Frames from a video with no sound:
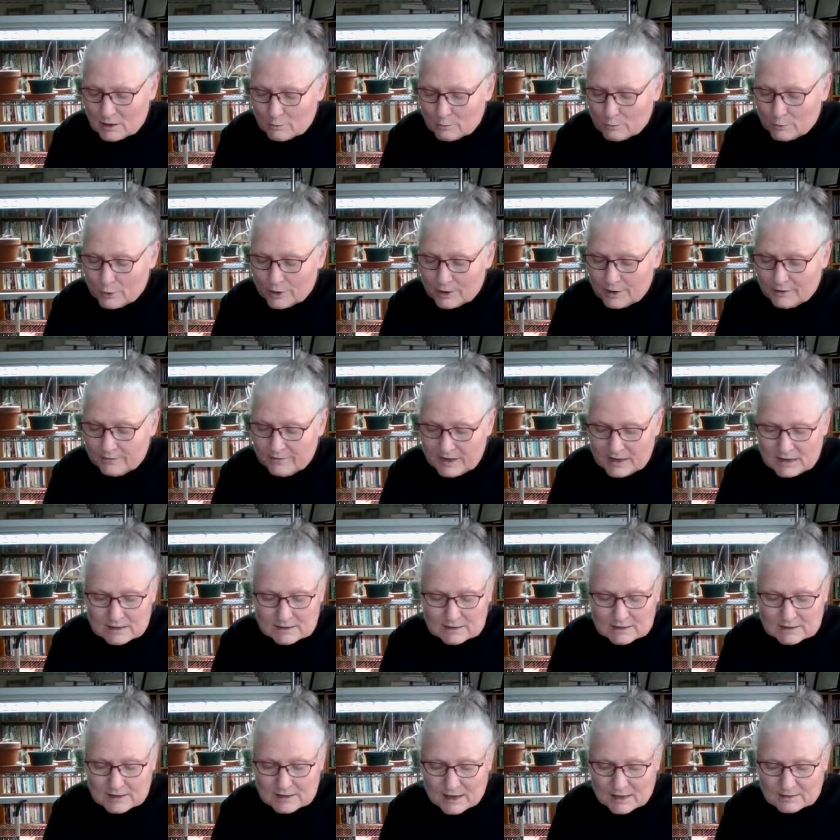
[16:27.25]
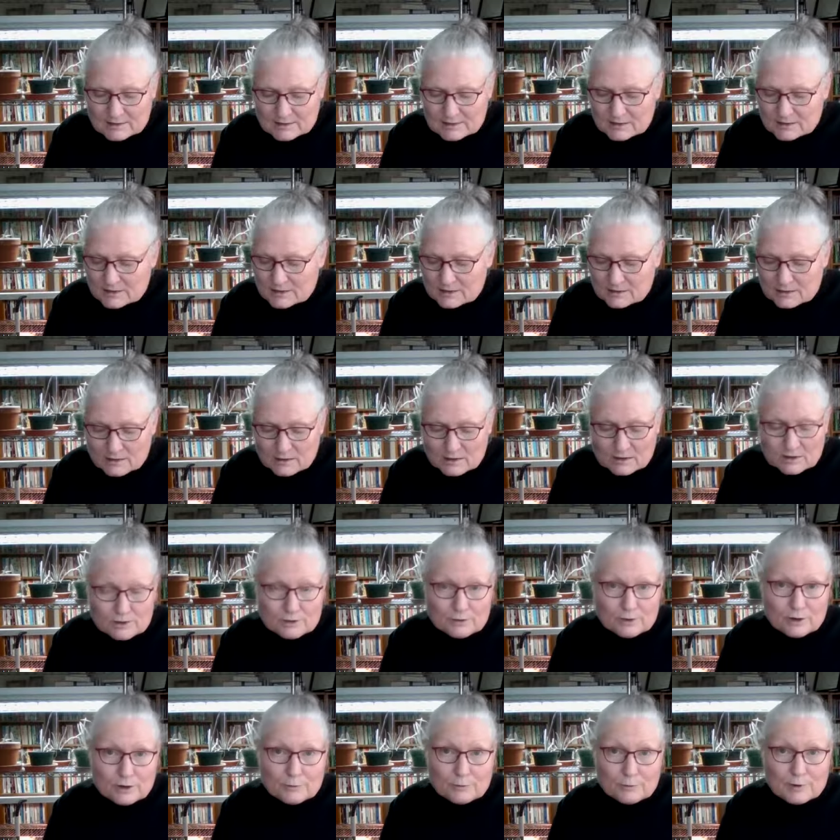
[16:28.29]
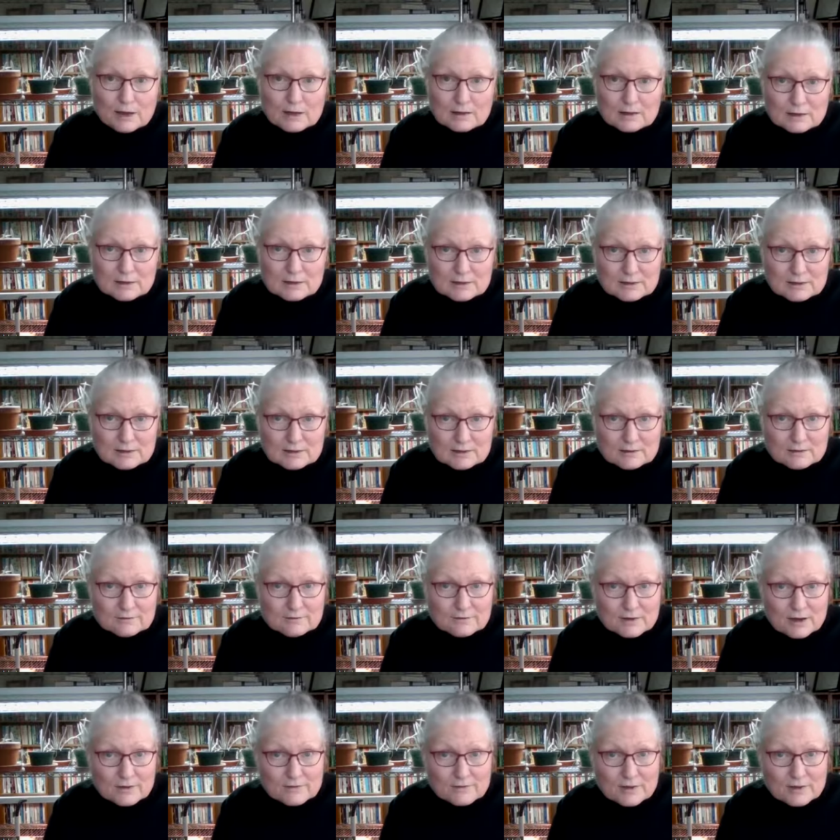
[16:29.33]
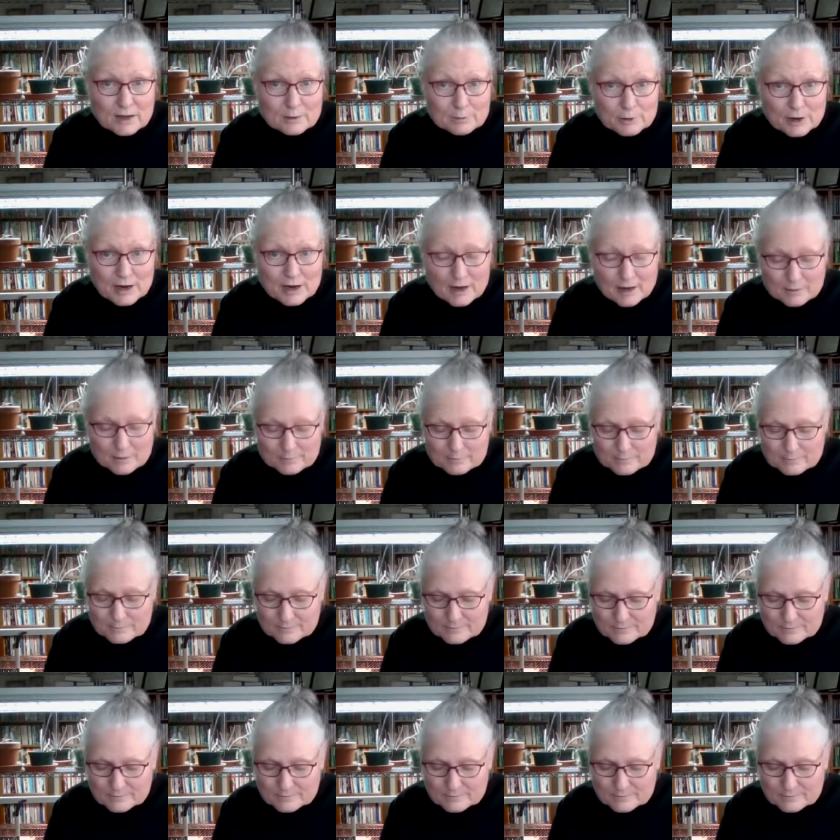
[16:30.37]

born of incest to a relative of Abraham.